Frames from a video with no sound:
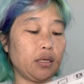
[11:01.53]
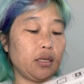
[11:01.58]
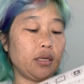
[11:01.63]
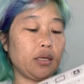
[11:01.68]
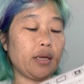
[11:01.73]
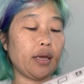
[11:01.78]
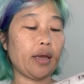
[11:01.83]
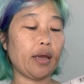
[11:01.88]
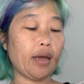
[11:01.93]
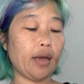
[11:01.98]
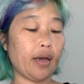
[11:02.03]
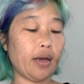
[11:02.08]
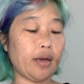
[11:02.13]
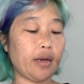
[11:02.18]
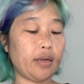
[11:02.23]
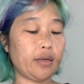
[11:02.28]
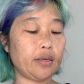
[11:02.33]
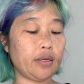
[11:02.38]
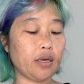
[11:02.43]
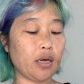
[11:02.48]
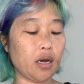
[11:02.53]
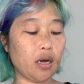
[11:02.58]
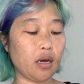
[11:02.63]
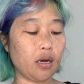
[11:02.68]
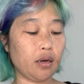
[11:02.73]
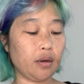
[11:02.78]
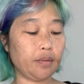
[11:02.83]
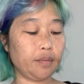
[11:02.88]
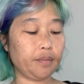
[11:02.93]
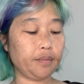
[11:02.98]
and
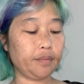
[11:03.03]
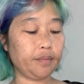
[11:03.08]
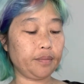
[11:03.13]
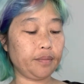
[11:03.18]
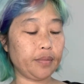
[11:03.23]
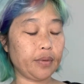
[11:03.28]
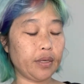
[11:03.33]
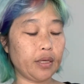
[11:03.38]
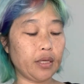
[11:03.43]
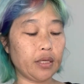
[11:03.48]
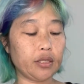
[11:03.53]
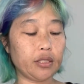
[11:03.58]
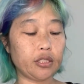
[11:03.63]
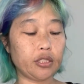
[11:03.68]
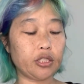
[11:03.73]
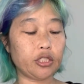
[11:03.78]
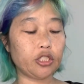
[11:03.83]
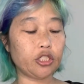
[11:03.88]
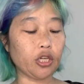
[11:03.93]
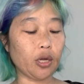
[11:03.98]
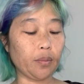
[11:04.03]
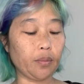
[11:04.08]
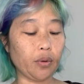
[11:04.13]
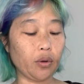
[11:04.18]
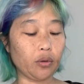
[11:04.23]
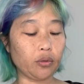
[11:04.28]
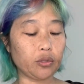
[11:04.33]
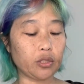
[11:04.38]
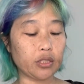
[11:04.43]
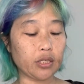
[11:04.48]
it's
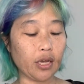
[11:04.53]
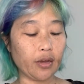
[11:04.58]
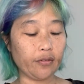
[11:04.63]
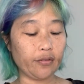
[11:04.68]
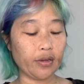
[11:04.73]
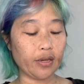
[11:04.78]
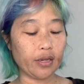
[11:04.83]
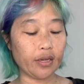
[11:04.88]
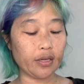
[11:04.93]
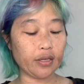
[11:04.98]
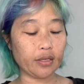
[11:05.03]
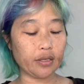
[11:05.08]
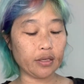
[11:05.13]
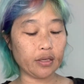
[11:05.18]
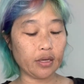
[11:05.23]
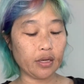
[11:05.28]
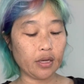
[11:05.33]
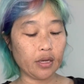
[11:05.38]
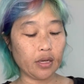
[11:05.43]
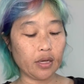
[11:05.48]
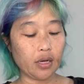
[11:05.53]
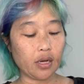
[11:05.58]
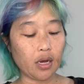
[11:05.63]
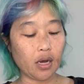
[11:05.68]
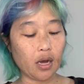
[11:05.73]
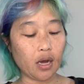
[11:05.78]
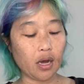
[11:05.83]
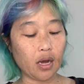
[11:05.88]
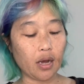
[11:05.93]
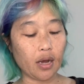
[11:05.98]
jumbo 7,
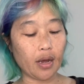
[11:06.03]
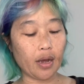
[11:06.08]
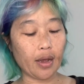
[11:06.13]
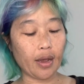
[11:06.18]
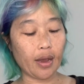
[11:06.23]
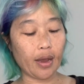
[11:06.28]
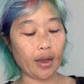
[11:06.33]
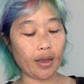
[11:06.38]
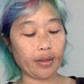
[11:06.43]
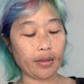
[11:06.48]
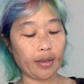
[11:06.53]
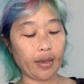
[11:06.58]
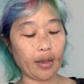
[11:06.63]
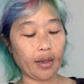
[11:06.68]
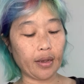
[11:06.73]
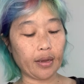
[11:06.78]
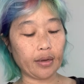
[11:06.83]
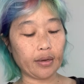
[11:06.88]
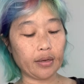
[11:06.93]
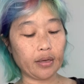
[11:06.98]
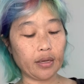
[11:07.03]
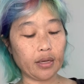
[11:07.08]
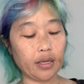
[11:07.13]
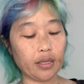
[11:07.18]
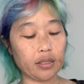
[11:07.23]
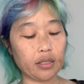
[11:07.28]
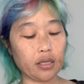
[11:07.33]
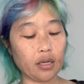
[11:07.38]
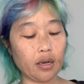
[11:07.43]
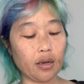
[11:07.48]
and then
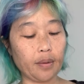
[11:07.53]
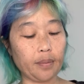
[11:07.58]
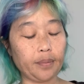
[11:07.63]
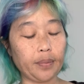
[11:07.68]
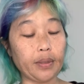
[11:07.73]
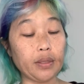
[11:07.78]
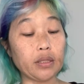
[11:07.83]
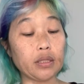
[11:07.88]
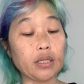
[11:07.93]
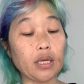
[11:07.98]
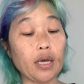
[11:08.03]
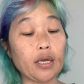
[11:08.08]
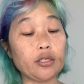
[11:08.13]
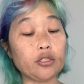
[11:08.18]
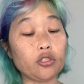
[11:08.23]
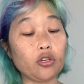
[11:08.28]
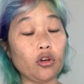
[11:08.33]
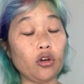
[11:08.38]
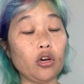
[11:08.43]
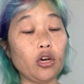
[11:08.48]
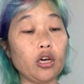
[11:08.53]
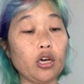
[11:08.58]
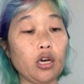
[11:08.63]
it's a pea-size hook,